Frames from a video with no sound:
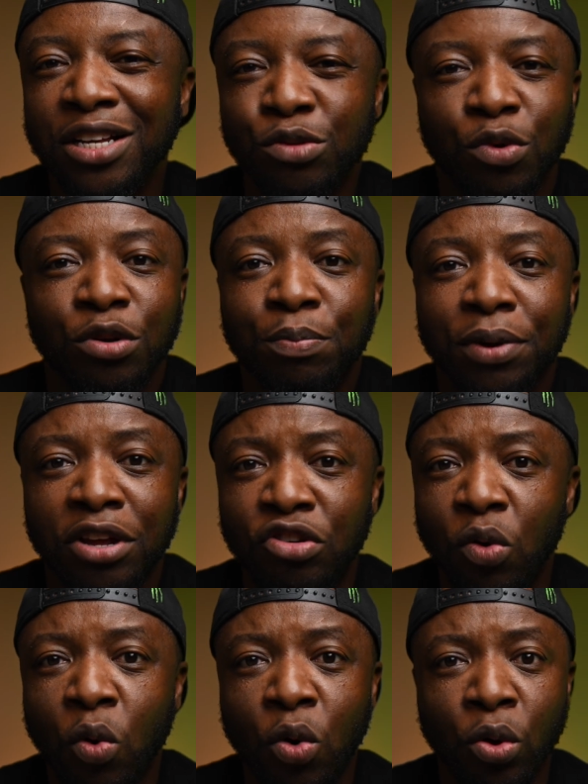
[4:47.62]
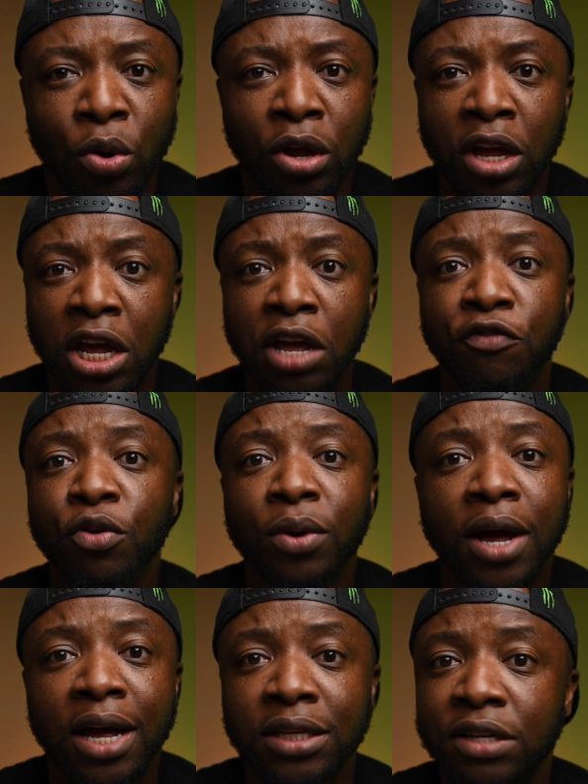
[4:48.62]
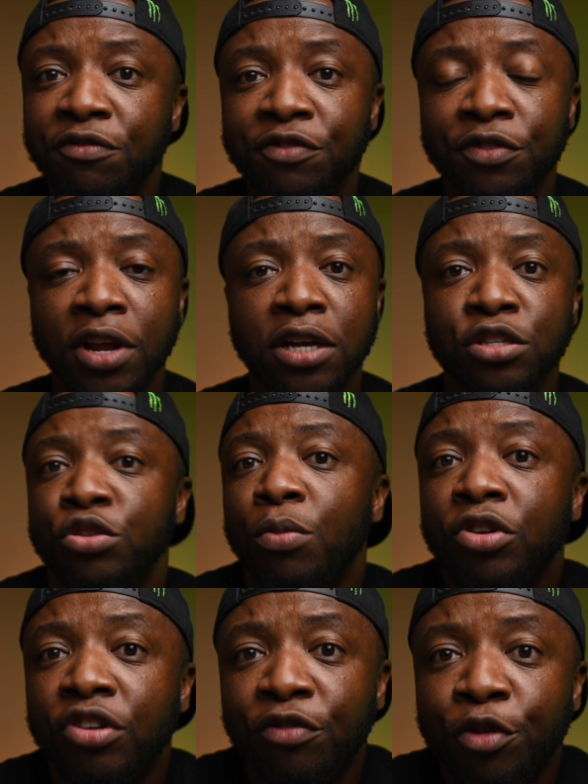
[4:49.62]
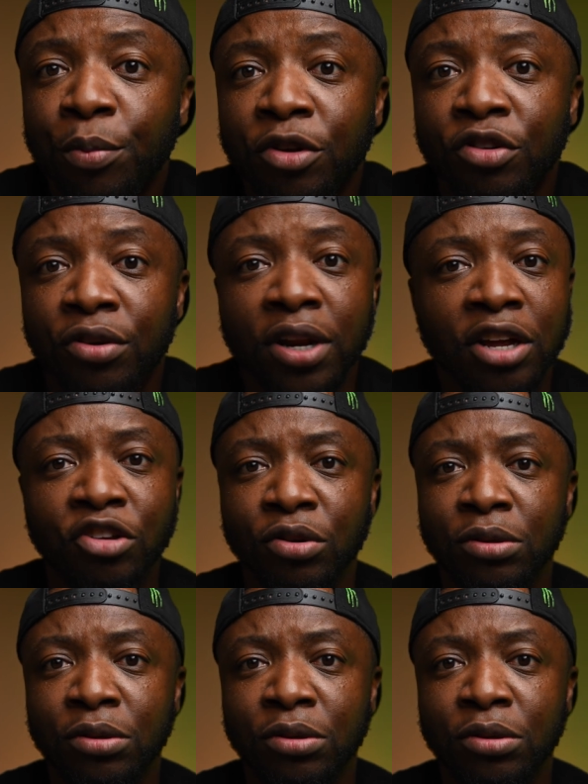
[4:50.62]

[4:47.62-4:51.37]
this one page, or if you can't, if there's so much information, then